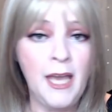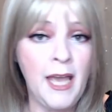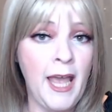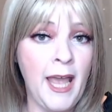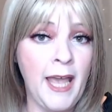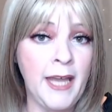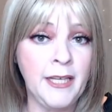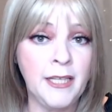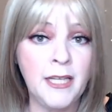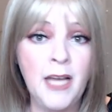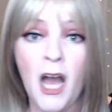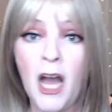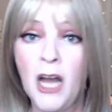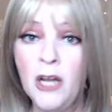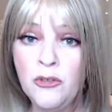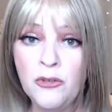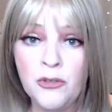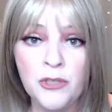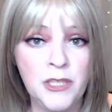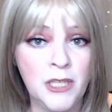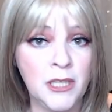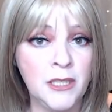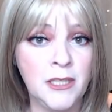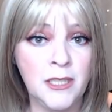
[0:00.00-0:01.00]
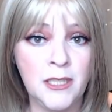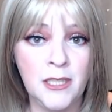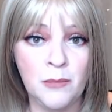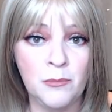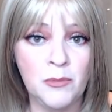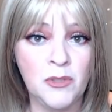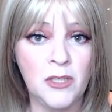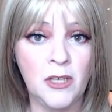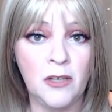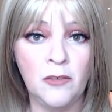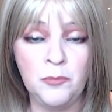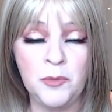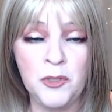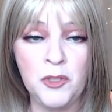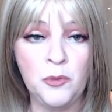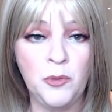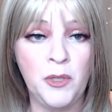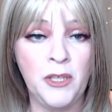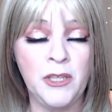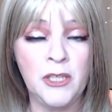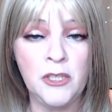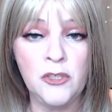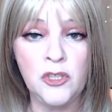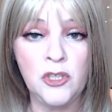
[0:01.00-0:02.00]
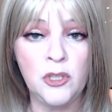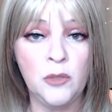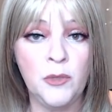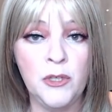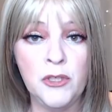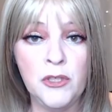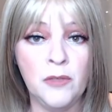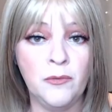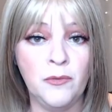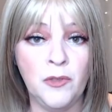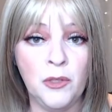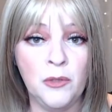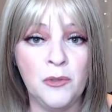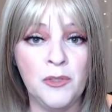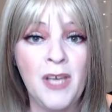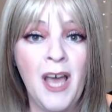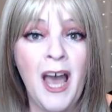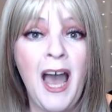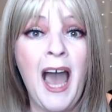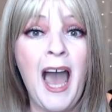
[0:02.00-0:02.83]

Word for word: and contradicted himself between these two interviews.